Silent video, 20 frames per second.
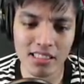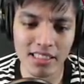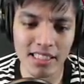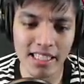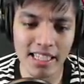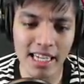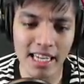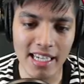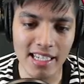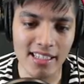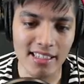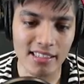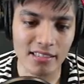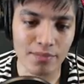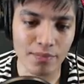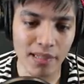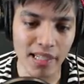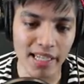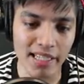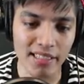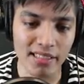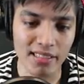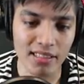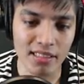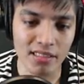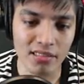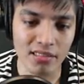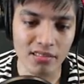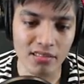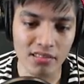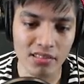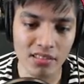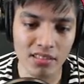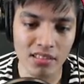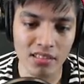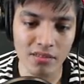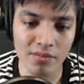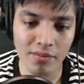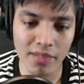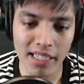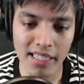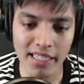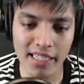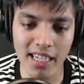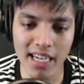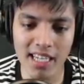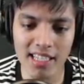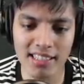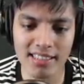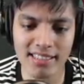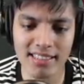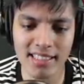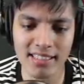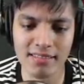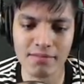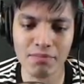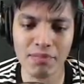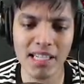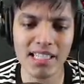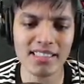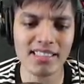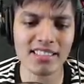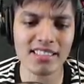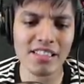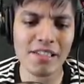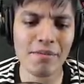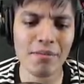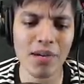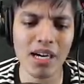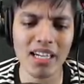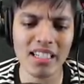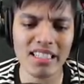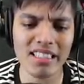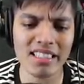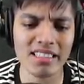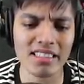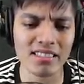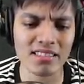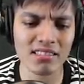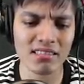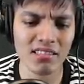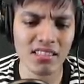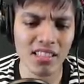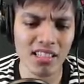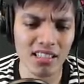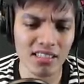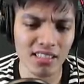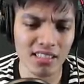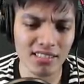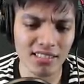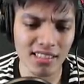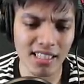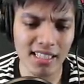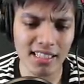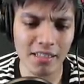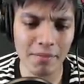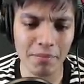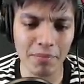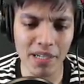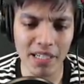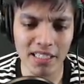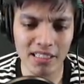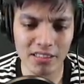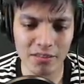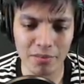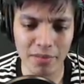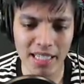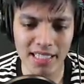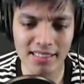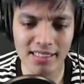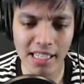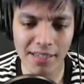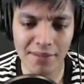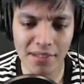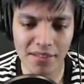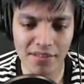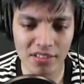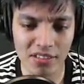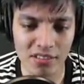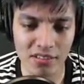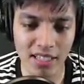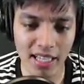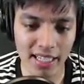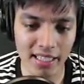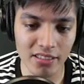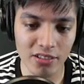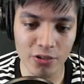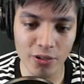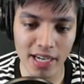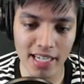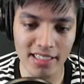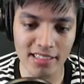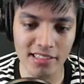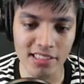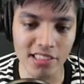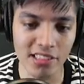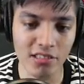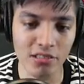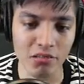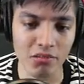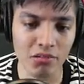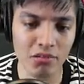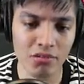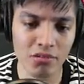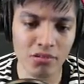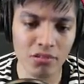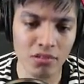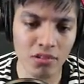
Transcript: Let's get out of this place. My god, this place is humongous. This is like the biggest base I've ever, like, tried to do.